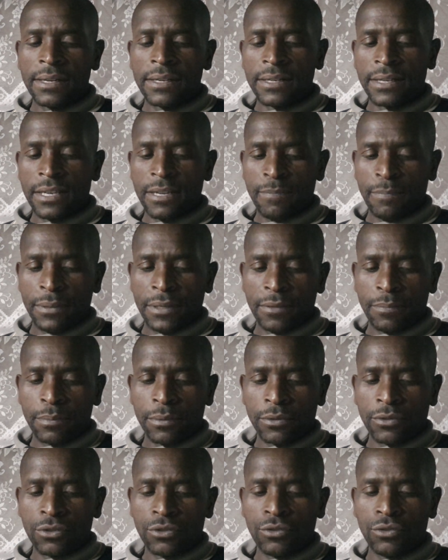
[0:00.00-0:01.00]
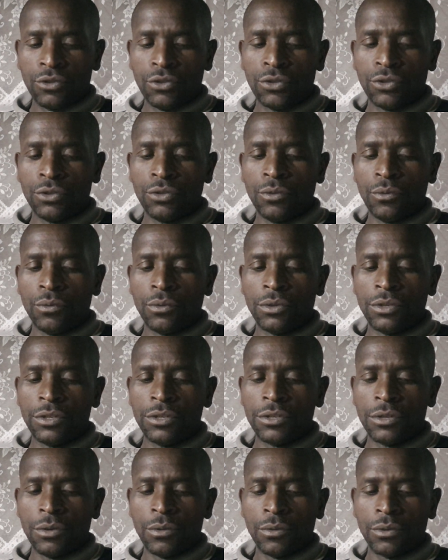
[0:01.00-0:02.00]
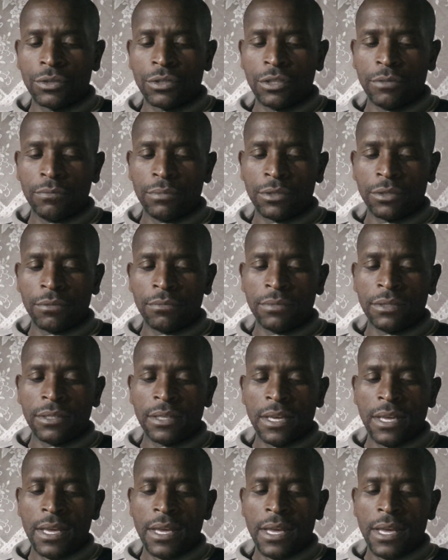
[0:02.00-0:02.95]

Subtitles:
rape and prostitution, withdrawal symptoms,